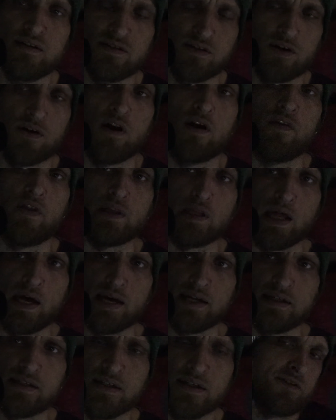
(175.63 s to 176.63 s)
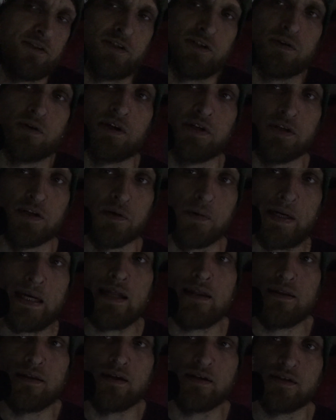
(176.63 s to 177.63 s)
turned on the light, still couldn't do
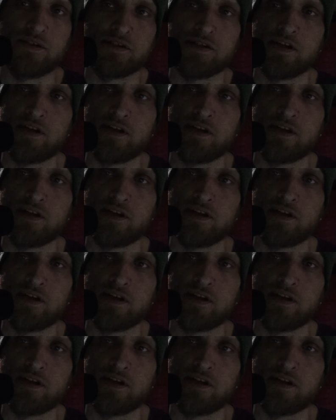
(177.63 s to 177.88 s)
anything because